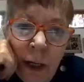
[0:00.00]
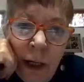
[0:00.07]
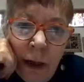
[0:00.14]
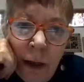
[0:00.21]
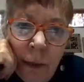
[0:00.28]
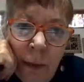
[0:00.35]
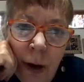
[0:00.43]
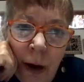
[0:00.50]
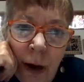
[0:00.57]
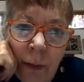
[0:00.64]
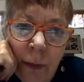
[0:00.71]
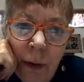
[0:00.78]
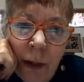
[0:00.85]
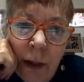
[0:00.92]
many in the
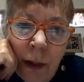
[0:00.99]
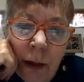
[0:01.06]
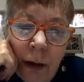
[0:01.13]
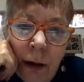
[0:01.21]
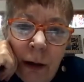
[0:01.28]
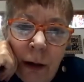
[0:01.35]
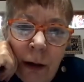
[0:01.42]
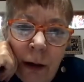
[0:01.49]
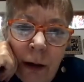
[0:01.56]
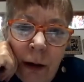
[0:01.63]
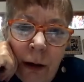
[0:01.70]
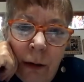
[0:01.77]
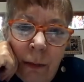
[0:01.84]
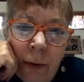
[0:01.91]
public
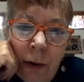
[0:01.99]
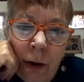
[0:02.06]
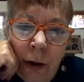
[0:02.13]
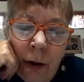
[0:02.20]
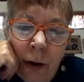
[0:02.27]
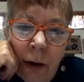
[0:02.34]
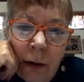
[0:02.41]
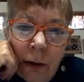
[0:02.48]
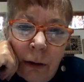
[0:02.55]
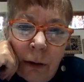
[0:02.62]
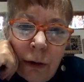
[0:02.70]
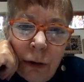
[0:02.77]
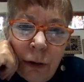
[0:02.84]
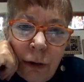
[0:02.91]

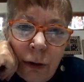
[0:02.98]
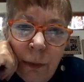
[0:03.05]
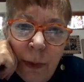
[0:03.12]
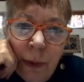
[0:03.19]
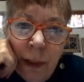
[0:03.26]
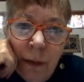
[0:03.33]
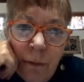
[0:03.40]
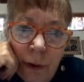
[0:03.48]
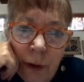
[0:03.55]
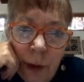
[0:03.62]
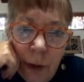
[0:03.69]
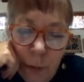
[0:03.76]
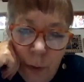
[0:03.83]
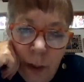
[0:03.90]
to being very
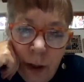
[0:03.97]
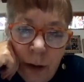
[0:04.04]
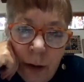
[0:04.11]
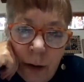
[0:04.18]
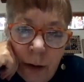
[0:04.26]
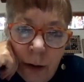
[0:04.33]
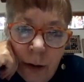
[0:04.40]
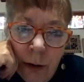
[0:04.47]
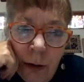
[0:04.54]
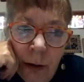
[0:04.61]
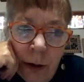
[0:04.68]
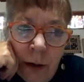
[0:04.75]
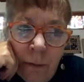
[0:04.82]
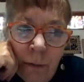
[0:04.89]
critical
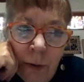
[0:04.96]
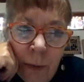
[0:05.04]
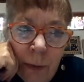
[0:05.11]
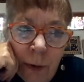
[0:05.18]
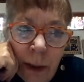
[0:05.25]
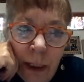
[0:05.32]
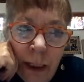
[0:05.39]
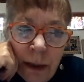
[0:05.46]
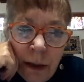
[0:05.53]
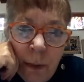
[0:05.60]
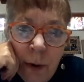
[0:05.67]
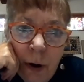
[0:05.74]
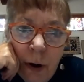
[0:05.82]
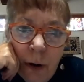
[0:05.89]
of their police
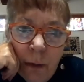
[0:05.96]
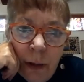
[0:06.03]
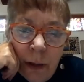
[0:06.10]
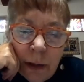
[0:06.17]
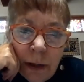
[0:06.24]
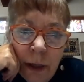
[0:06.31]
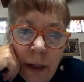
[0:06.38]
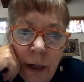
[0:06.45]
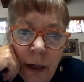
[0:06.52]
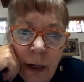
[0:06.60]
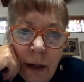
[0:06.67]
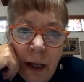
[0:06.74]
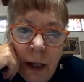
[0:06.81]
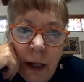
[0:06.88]
departments,
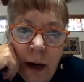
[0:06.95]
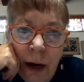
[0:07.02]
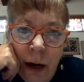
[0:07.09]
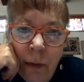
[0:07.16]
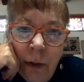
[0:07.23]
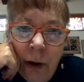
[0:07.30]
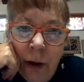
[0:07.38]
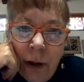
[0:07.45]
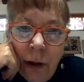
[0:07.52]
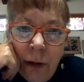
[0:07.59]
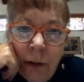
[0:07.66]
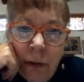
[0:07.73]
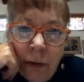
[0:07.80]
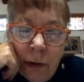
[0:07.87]
then I would
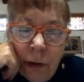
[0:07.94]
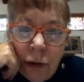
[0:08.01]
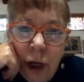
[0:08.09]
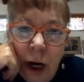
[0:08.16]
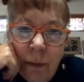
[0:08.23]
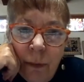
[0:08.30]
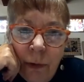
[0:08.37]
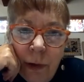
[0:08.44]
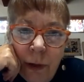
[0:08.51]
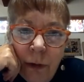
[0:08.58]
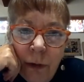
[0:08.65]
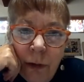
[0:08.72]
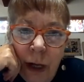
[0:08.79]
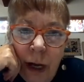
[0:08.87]
argue that the job of the
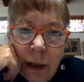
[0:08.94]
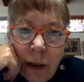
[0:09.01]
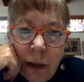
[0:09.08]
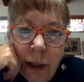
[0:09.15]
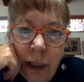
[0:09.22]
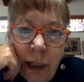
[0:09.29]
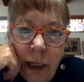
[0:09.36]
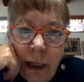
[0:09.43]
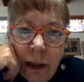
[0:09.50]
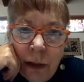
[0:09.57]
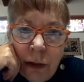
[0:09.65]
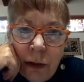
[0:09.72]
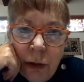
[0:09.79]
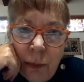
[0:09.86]
union actually
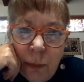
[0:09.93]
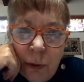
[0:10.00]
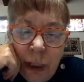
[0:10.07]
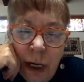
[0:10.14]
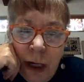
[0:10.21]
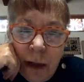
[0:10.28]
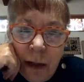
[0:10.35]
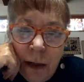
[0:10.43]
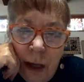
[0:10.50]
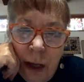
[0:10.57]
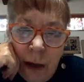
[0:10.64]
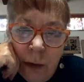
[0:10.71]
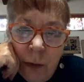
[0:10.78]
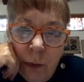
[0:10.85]
is to protect
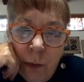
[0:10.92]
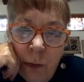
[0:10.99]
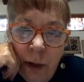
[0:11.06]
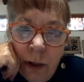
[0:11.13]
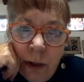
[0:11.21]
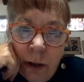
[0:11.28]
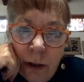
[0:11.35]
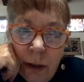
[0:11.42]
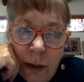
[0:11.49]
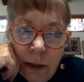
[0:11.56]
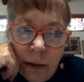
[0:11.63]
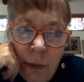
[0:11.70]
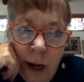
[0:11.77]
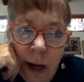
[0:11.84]
that goodwill
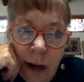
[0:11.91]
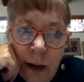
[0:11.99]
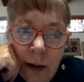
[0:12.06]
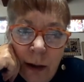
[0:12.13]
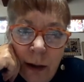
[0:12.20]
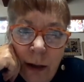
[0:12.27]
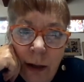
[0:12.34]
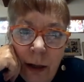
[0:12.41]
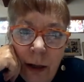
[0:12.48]
as well.